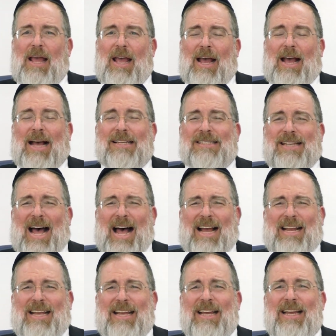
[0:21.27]

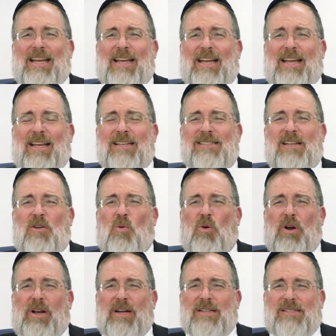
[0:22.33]
Chazaq is an
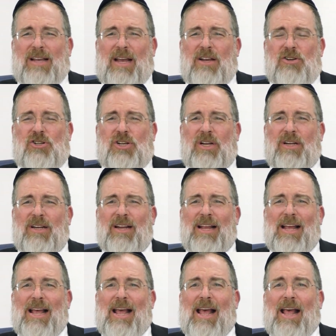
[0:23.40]
organization
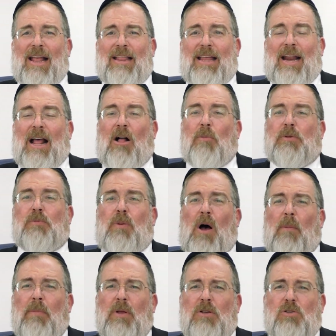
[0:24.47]
that helps
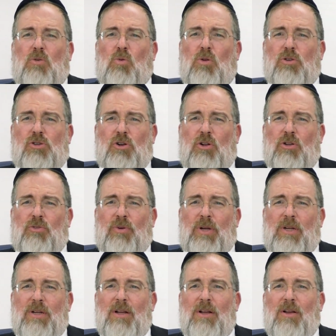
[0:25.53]
public school
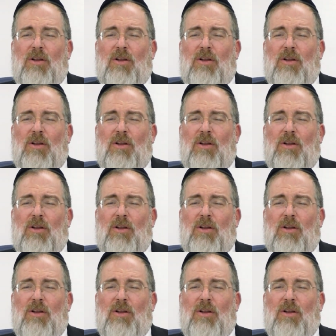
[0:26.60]
children